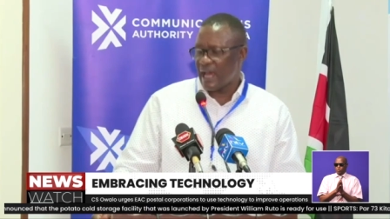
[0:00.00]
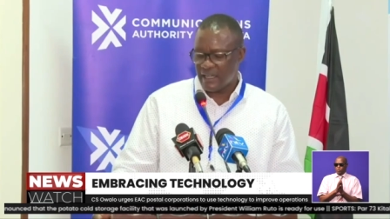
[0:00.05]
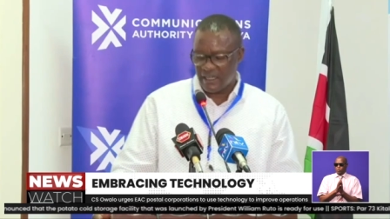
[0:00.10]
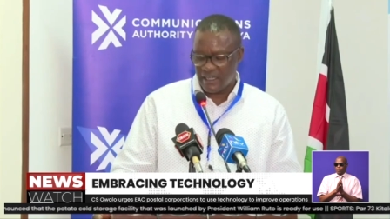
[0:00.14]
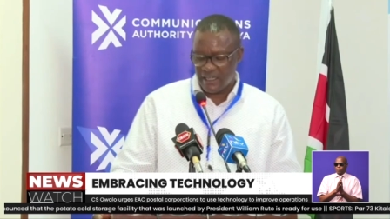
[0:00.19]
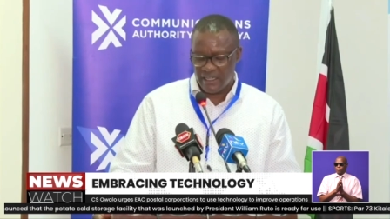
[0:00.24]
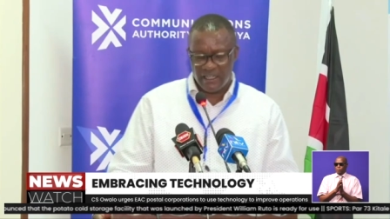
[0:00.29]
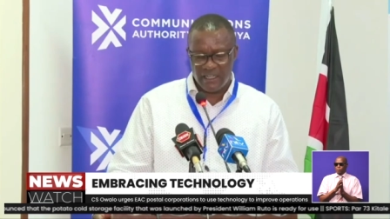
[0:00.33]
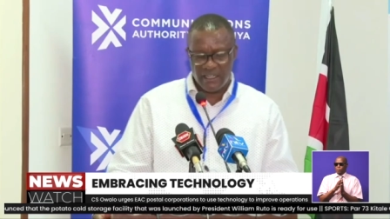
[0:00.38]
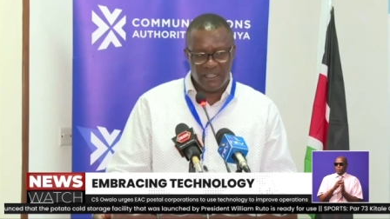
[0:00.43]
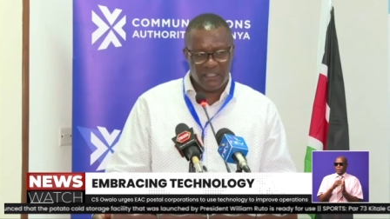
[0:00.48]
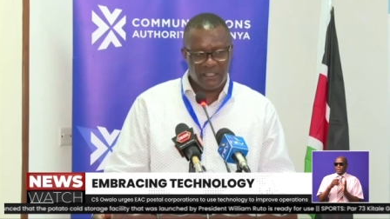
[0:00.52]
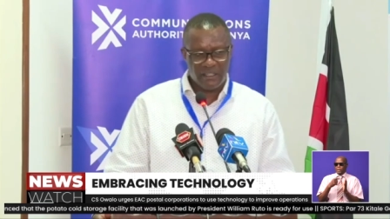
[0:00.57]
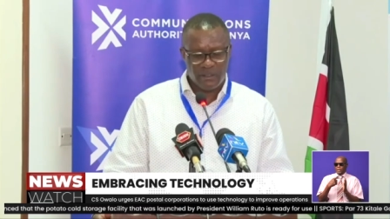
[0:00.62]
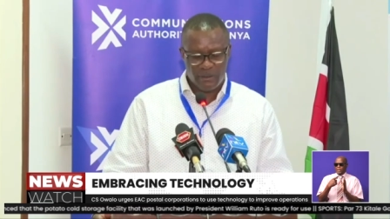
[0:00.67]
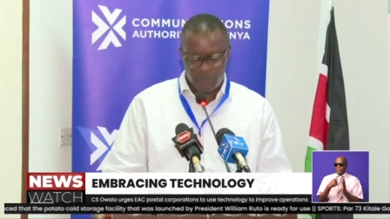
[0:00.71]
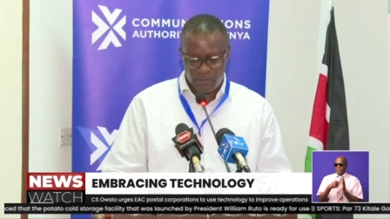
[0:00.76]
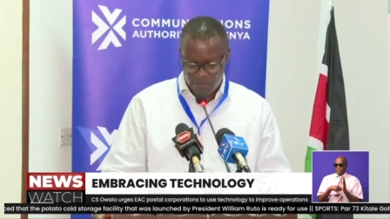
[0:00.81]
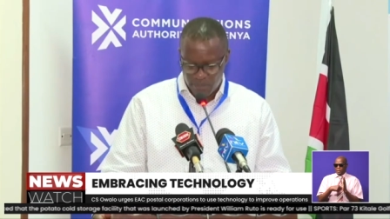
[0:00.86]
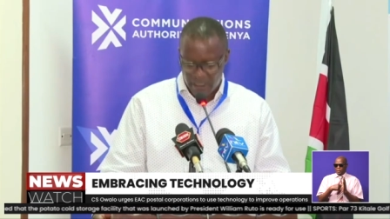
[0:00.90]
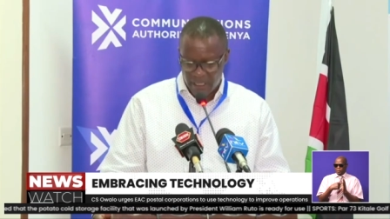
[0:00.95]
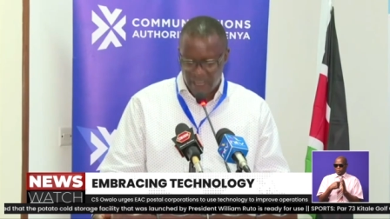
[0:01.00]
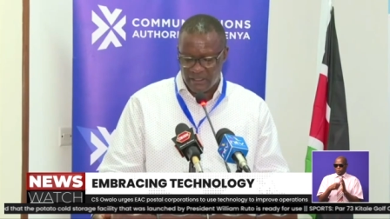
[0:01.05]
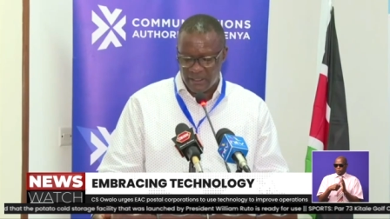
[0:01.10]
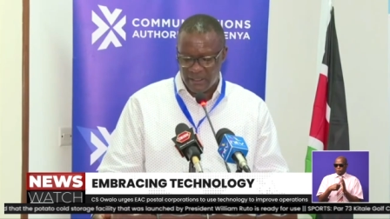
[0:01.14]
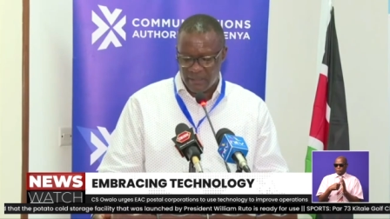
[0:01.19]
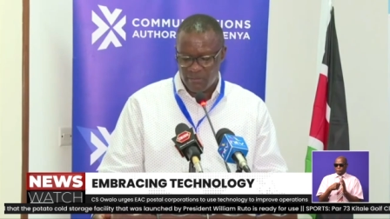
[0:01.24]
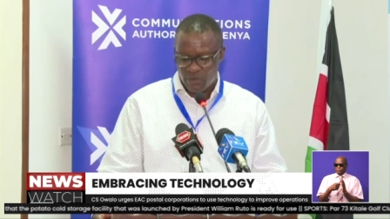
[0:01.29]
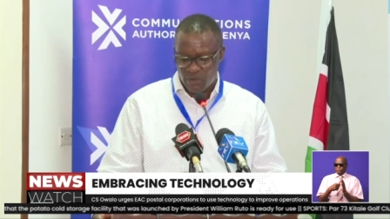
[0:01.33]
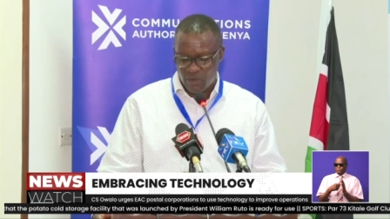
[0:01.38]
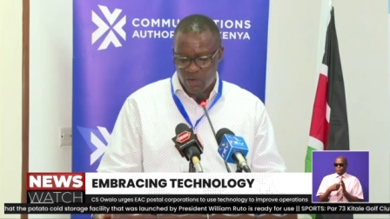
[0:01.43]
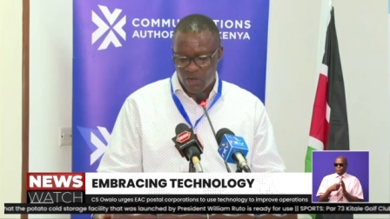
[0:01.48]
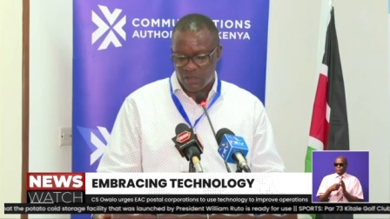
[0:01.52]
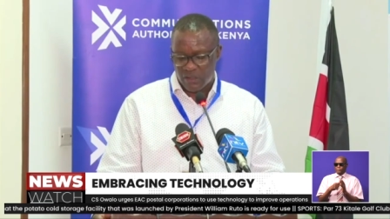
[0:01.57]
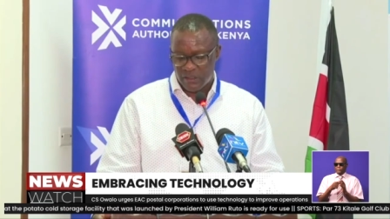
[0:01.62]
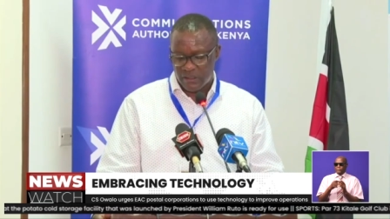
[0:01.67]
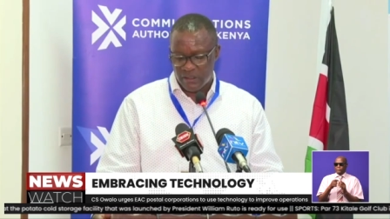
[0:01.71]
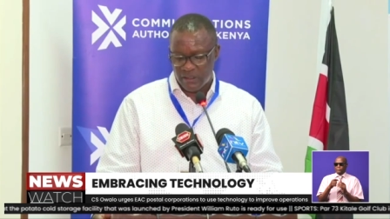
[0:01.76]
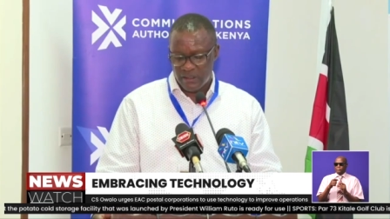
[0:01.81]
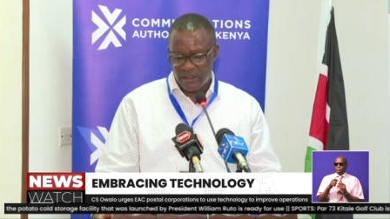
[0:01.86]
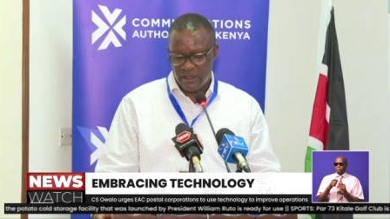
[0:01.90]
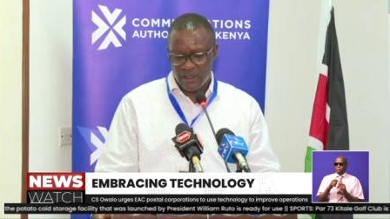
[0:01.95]
and indispensable
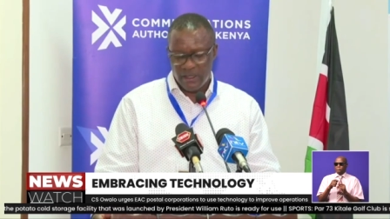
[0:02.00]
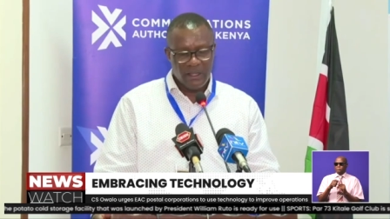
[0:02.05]
role